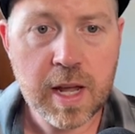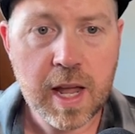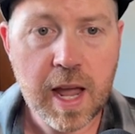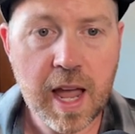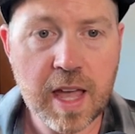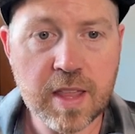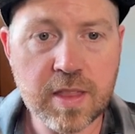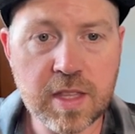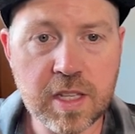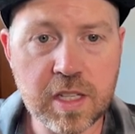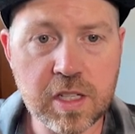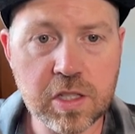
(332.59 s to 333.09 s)

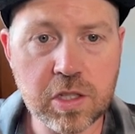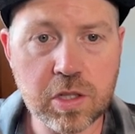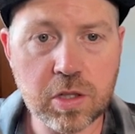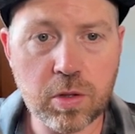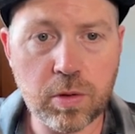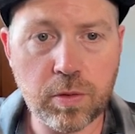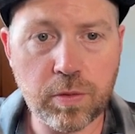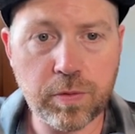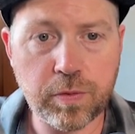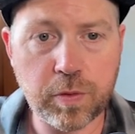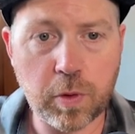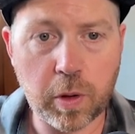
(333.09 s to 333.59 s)
And these
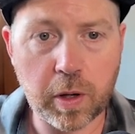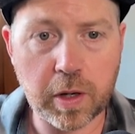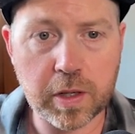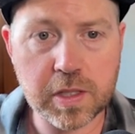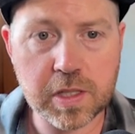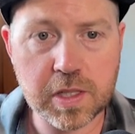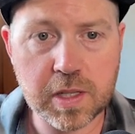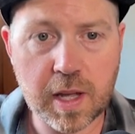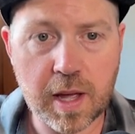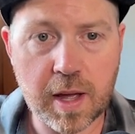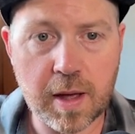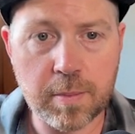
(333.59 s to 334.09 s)
two
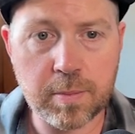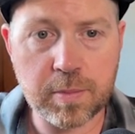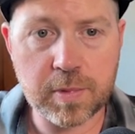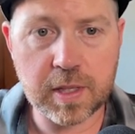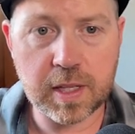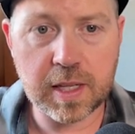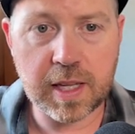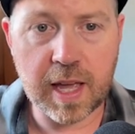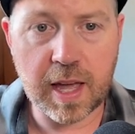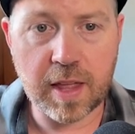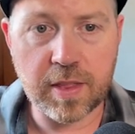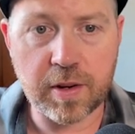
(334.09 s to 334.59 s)
forks come
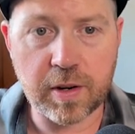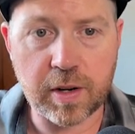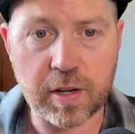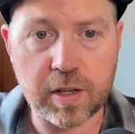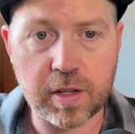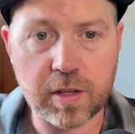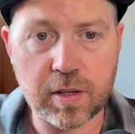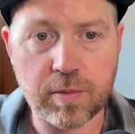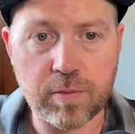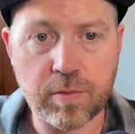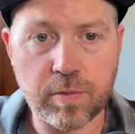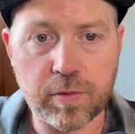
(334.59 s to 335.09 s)
together
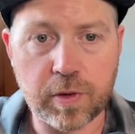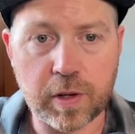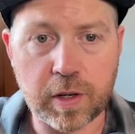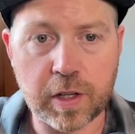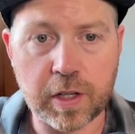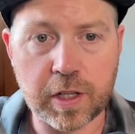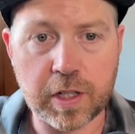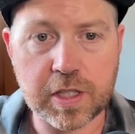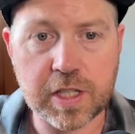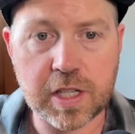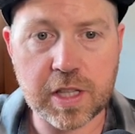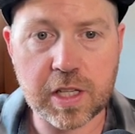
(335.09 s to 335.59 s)
and
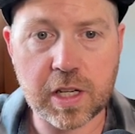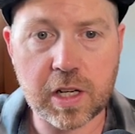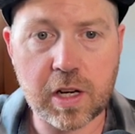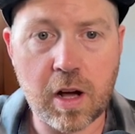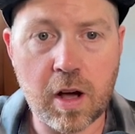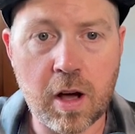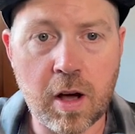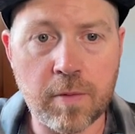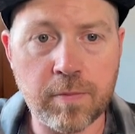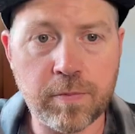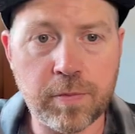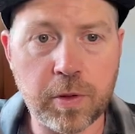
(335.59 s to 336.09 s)
converge at the
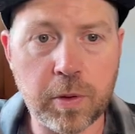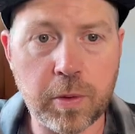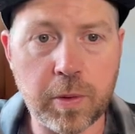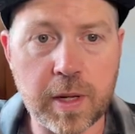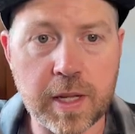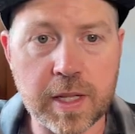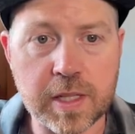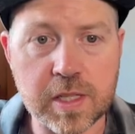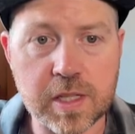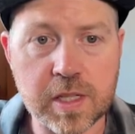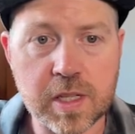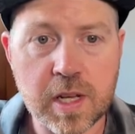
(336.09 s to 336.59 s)

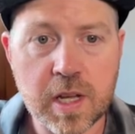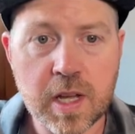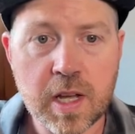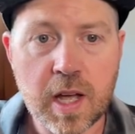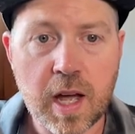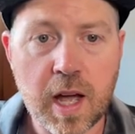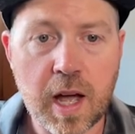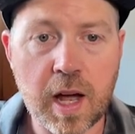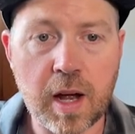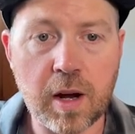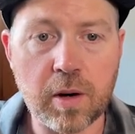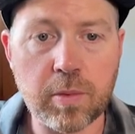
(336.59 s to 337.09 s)
confluence
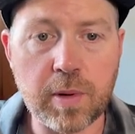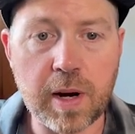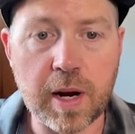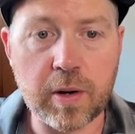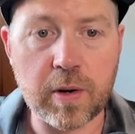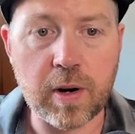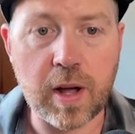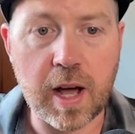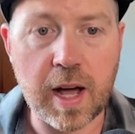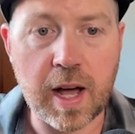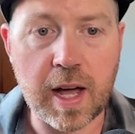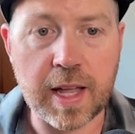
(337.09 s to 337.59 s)
uh,
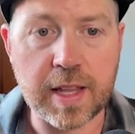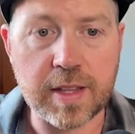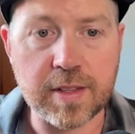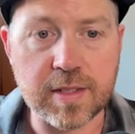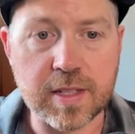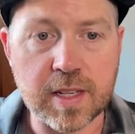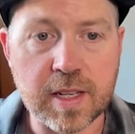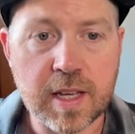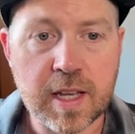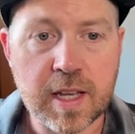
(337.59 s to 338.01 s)
around Hunt.